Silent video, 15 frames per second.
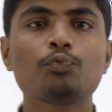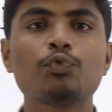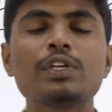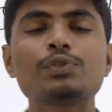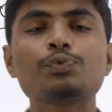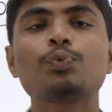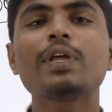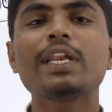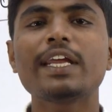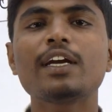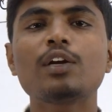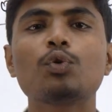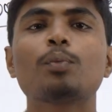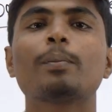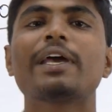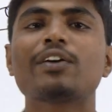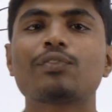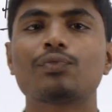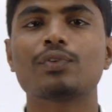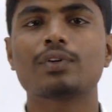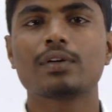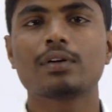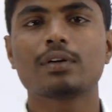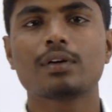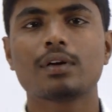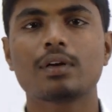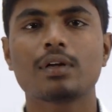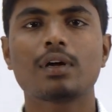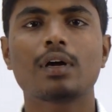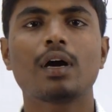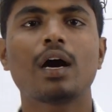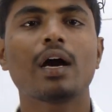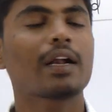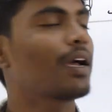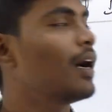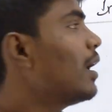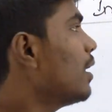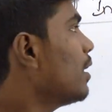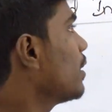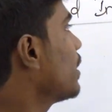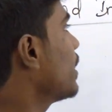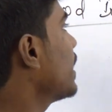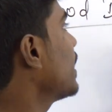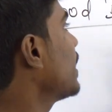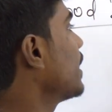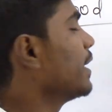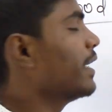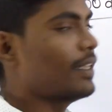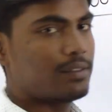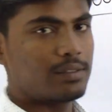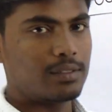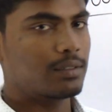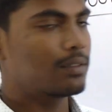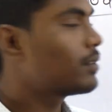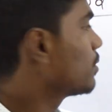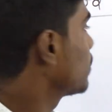which we need to make food are called ingredients.